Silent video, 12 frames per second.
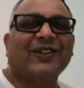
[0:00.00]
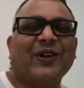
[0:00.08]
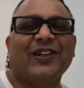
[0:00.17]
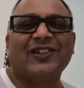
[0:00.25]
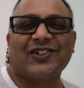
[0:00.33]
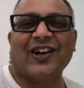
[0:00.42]

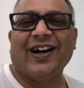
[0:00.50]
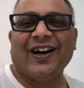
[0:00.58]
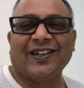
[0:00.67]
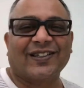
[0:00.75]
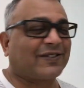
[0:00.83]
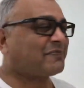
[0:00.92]

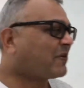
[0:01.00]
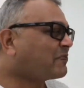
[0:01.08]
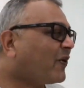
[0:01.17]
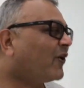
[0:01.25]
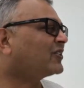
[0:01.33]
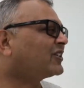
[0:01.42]
contrast,
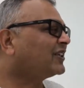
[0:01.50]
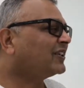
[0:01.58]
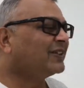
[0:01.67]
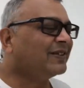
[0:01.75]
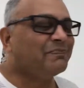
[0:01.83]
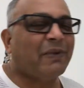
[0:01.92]

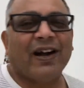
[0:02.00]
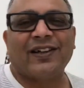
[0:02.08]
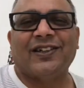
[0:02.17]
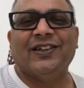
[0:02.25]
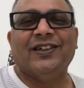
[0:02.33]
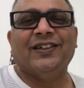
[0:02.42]
proportion,
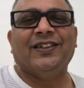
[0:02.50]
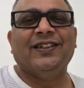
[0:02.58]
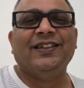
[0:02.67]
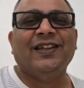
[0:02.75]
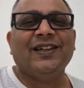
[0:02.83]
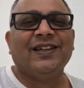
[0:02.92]
pattern,